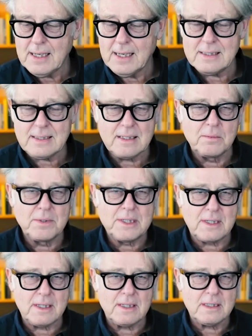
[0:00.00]
as it always
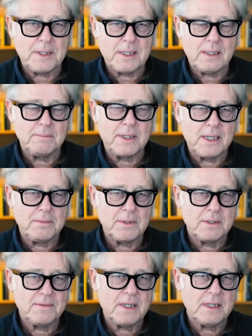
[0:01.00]
is. But but it
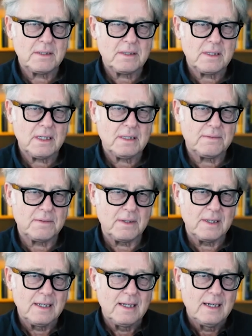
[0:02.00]
was very successful.
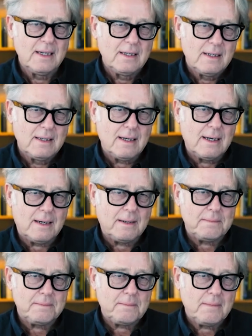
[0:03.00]

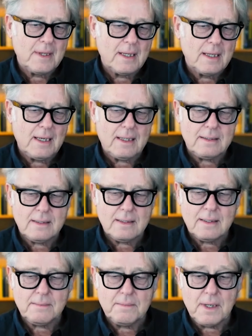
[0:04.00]
Um, and
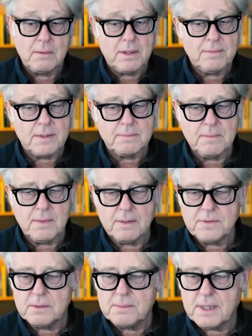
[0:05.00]
um, however,
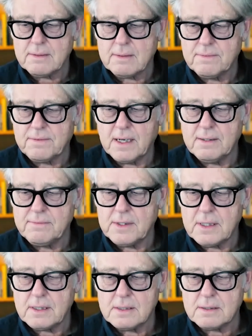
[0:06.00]
after about five
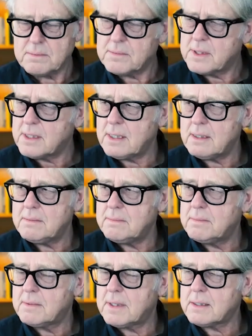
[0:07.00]
years, when we,
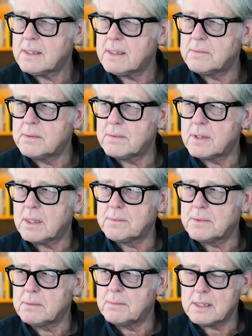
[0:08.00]
I think we were up
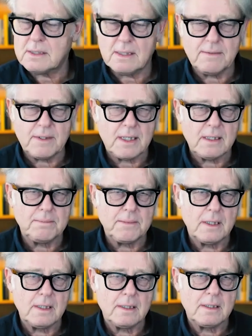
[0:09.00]
to about seven, eight
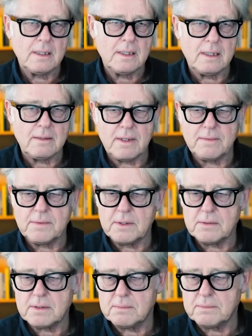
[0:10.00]
million in revenue,
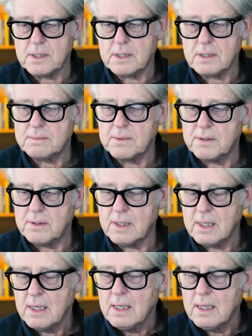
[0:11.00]
so pretty small.